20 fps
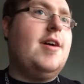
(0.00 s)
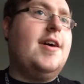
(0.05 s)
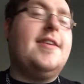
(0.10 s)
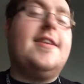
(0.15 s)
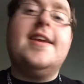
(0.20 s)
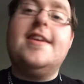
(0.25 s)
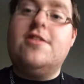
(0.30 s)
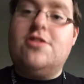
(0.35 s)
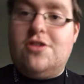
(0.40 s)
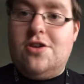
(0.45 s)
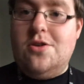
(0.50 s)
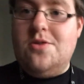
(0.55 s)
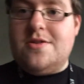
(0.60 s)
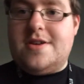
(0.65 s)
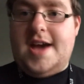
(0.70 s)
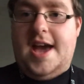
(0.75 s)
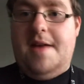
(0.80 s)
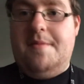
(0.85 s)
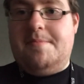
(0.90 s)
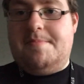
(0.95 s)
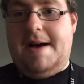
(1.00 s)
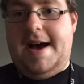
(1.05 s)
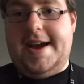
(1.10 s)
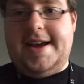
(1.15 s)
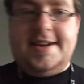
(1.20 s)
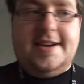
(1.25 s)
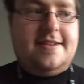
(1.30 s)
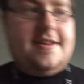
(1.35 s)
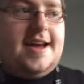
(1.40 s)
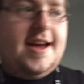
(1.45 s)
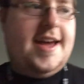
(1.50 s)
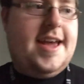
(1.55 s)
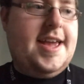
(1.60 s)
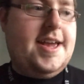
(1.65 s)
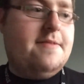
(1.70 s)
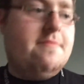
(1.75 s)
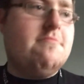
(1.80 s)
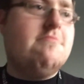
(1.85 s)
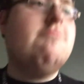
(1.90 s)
I did two games back in the day.